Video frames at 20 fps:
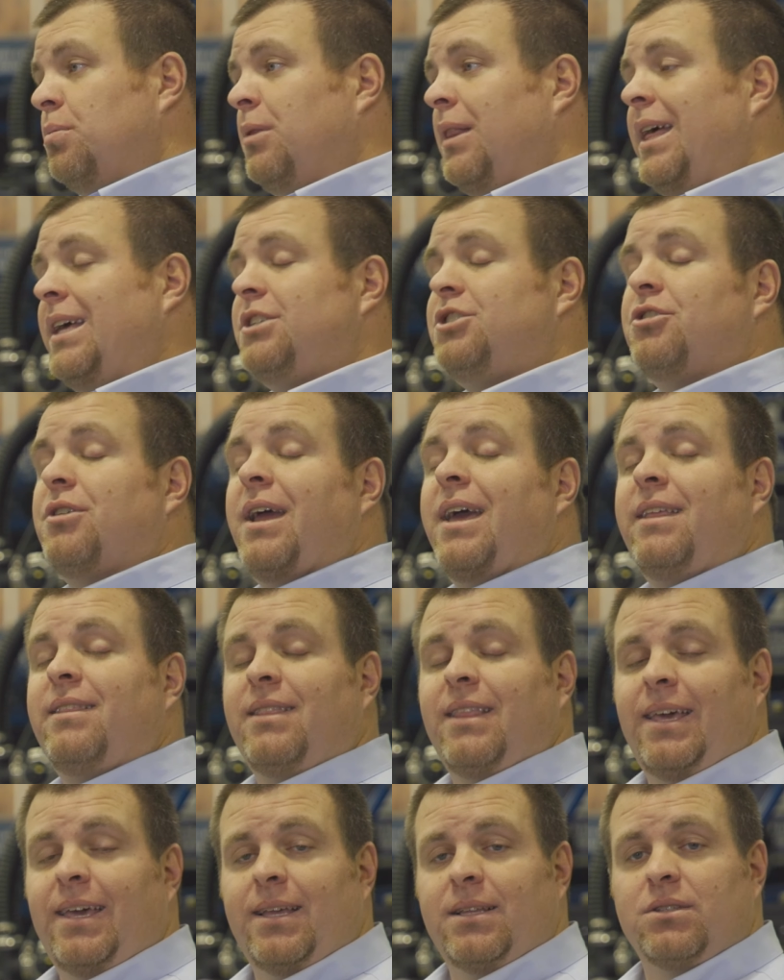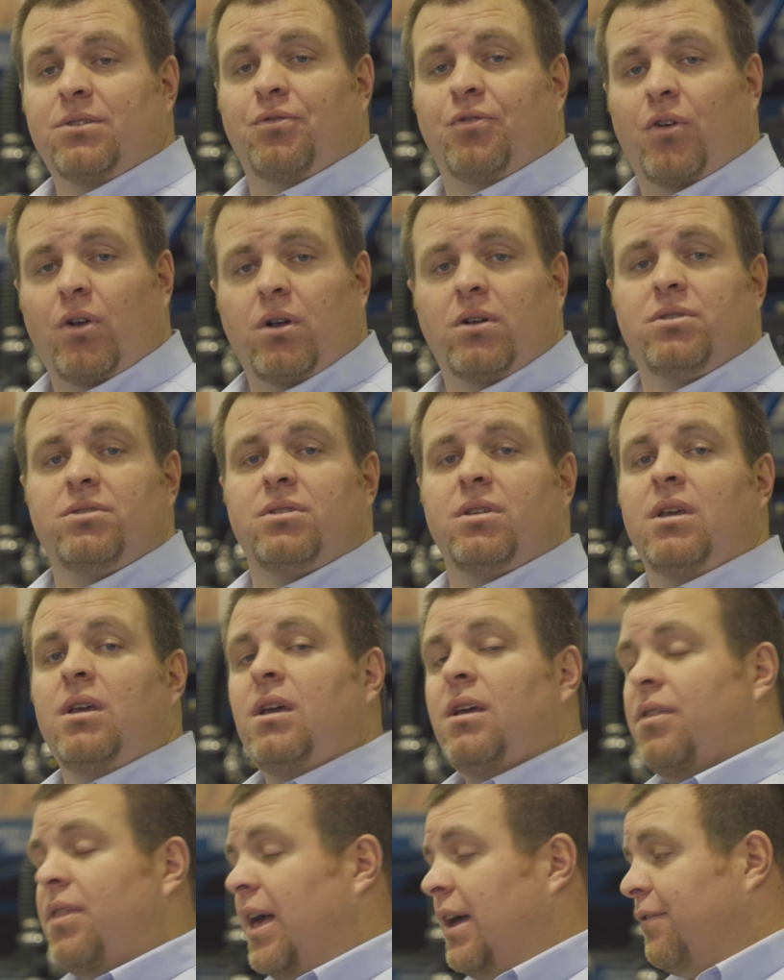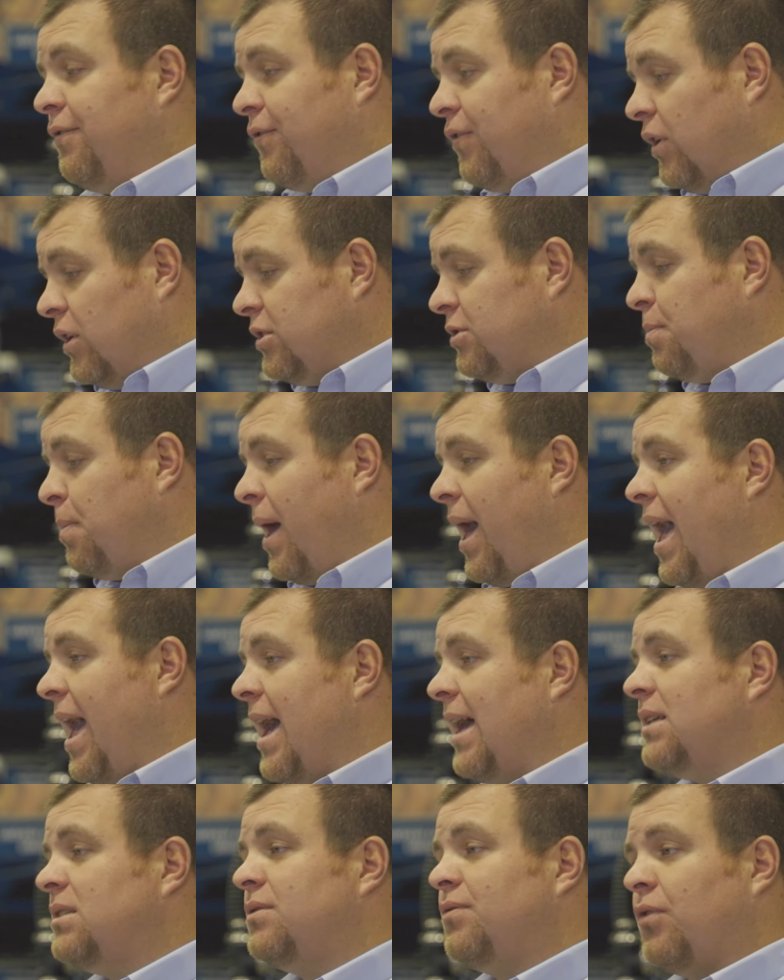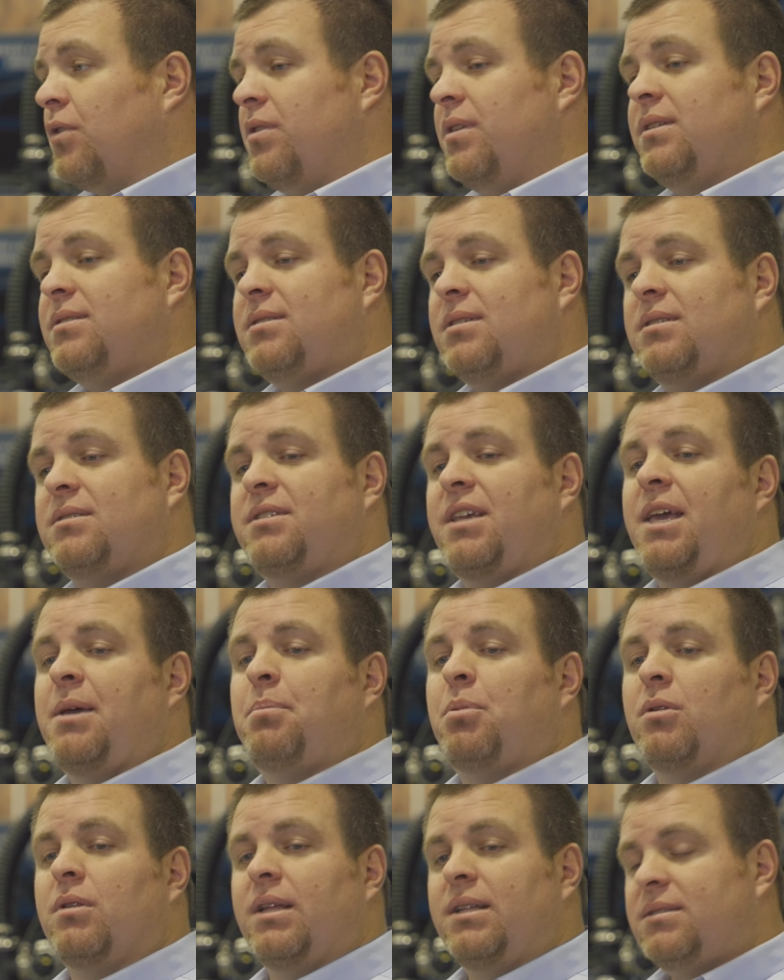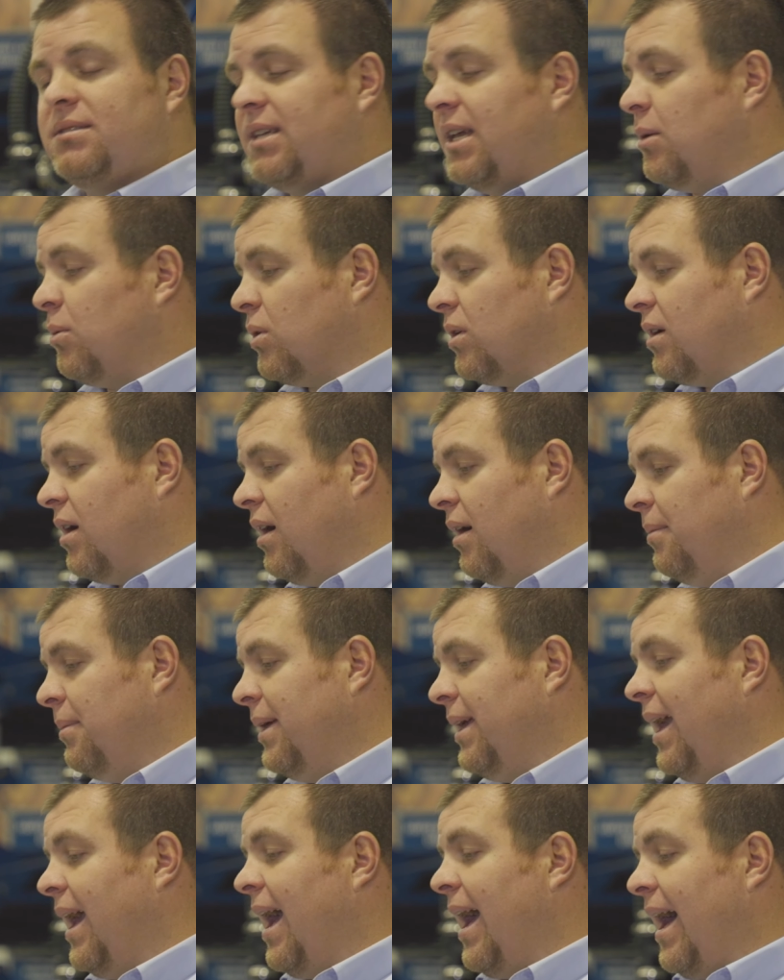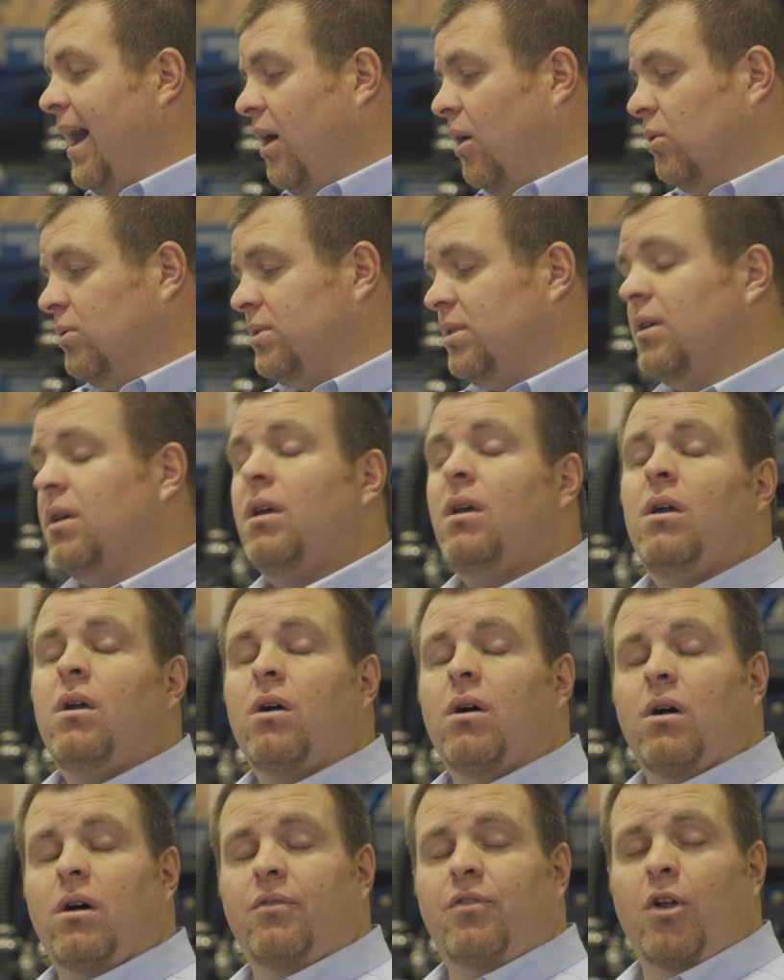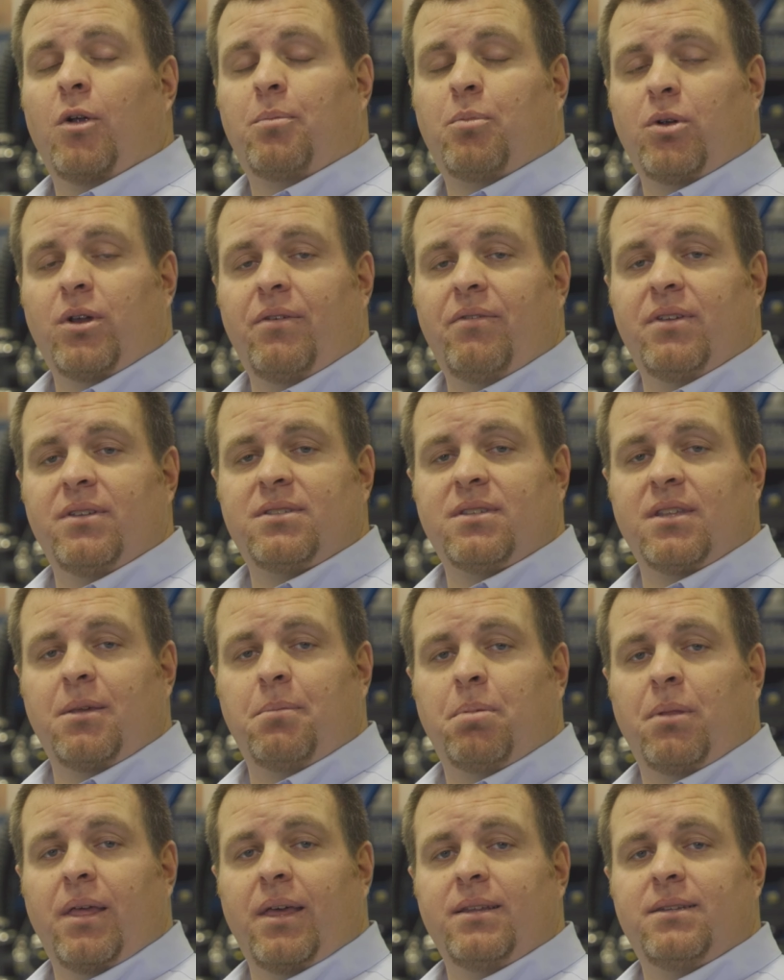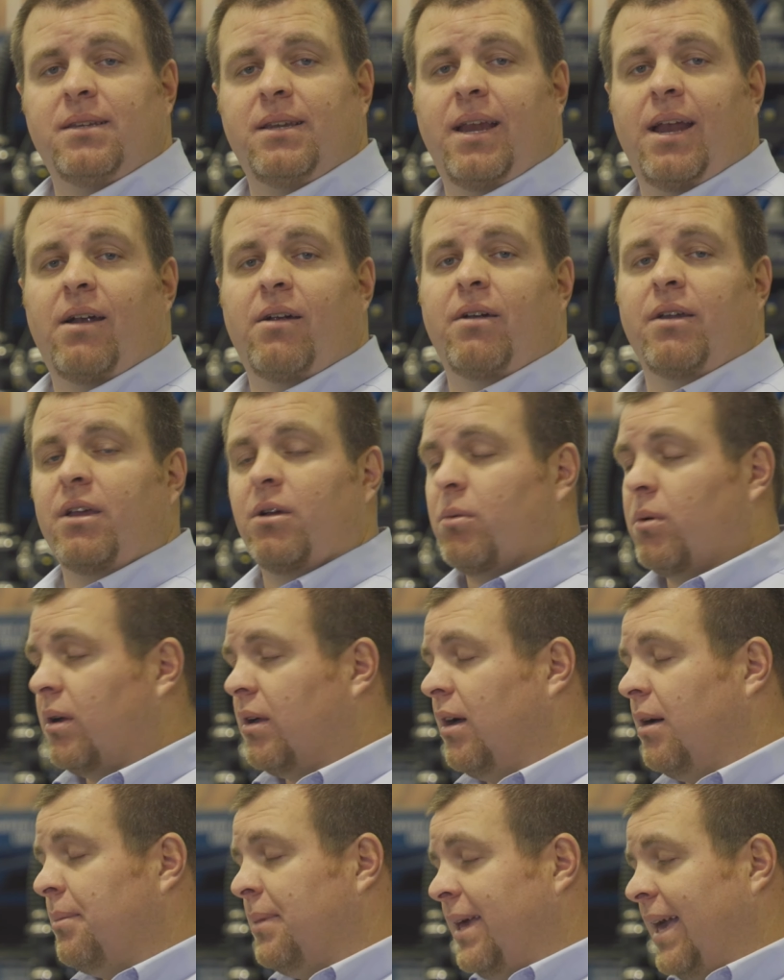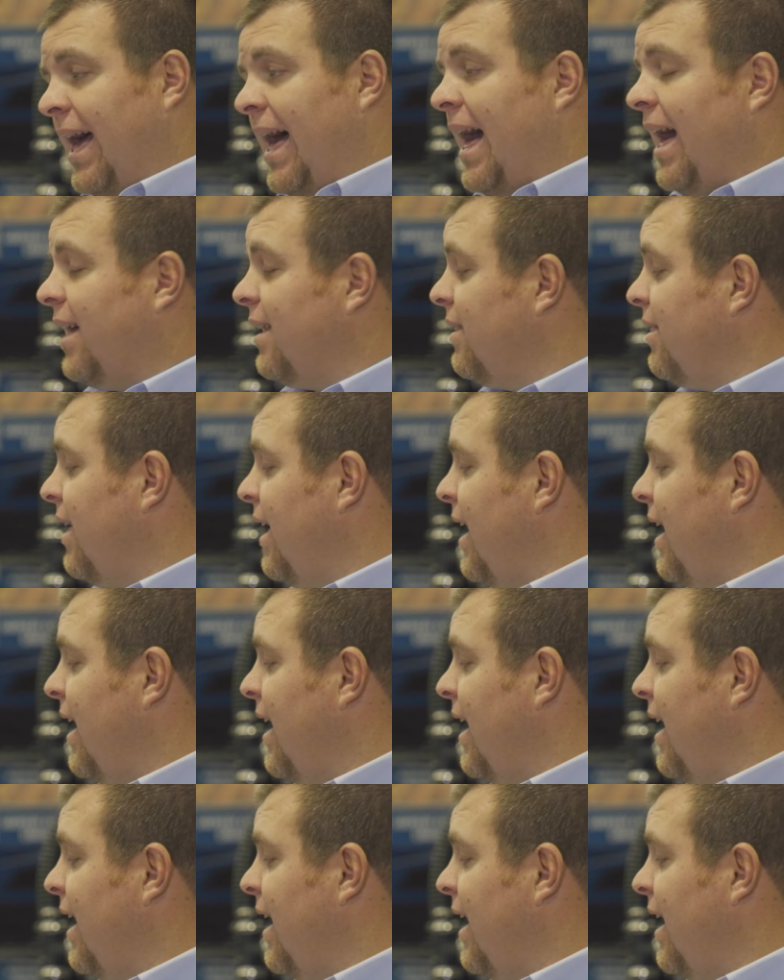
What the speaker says: plant your headlands first. That first pass, for this example, let's say we're coming out of our previously planted area. We're coming out of the